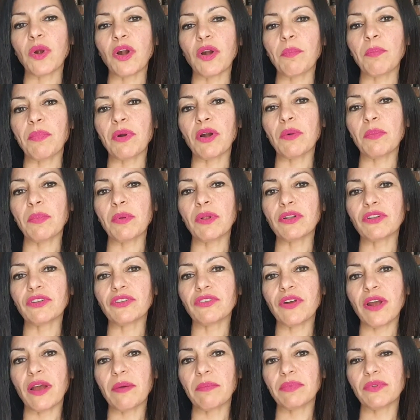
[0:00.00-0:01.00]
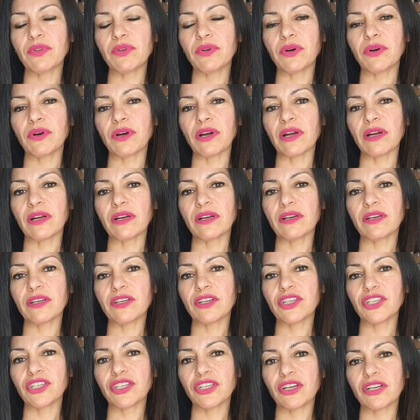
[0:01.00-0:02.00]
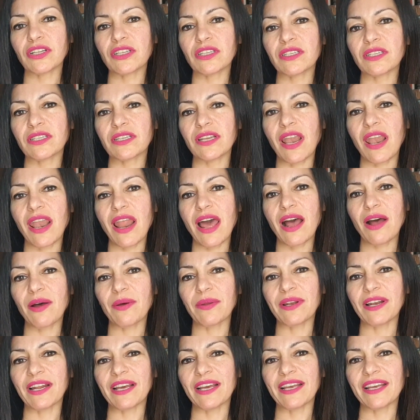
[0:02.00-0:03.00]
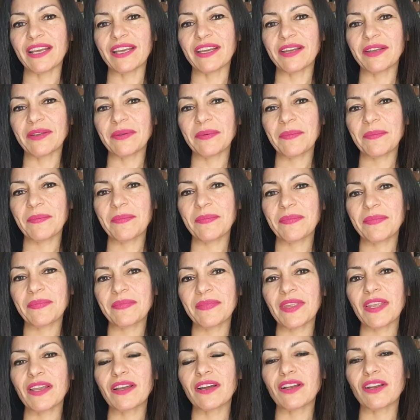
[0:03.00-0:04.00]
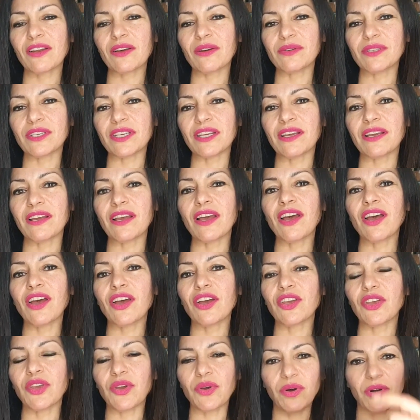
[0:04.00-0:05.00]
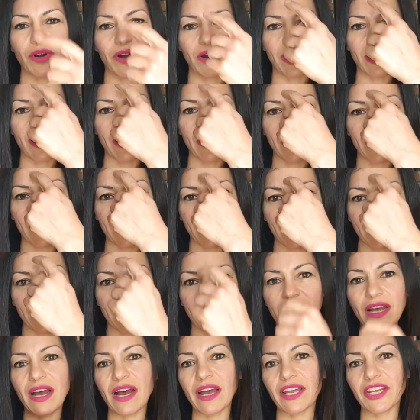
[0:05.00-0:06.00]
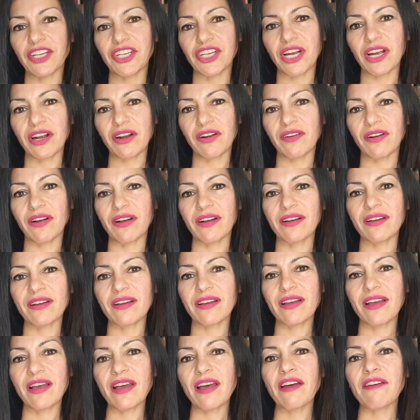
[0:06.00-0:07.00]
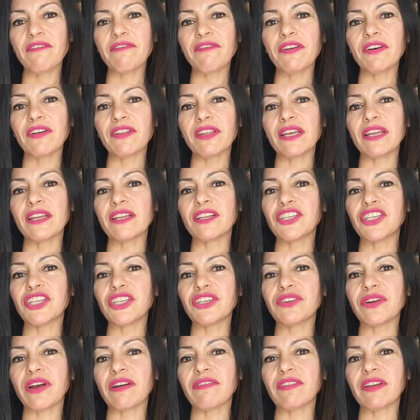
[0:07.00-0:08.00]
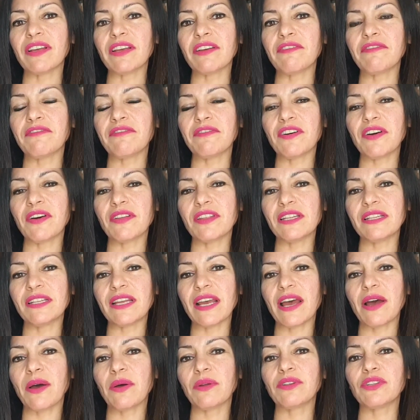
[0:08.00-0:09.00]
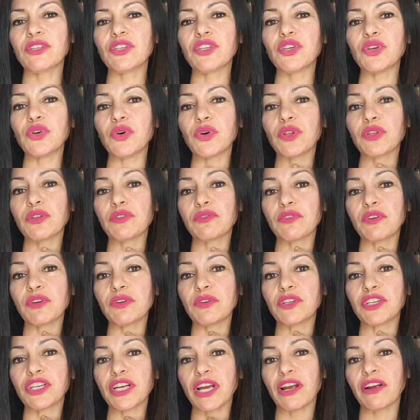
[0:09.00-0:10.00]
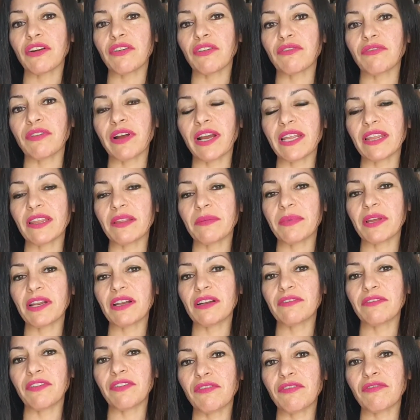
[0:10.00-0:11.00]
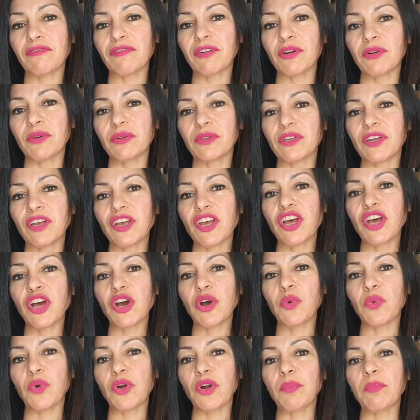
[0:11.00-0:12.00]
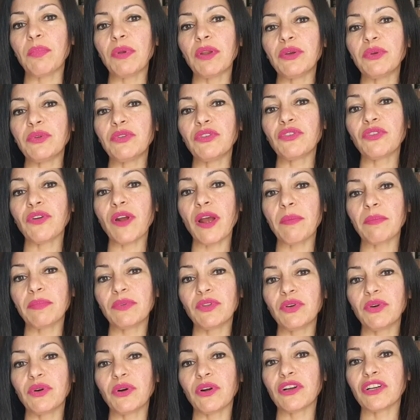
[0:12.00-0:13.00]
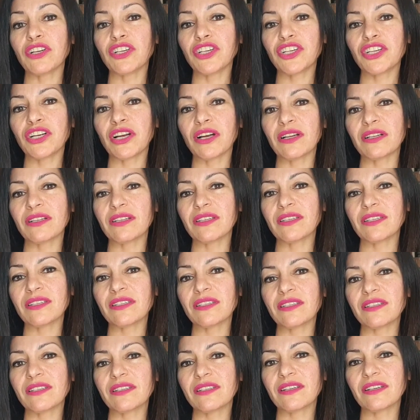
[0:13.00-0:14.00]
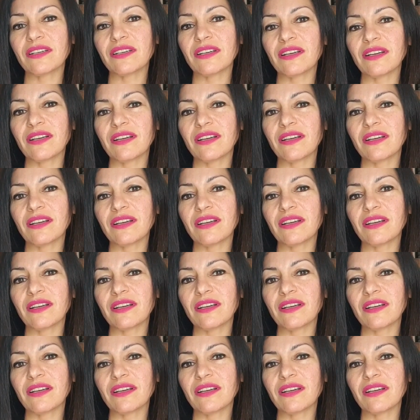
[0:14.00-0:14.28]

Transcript: where a purple trap door shuts loudly, closing your third eye chakra. Feel the energy traveling further down to your throat chakra, right in the of your throat, where a blue trapdoor shuts,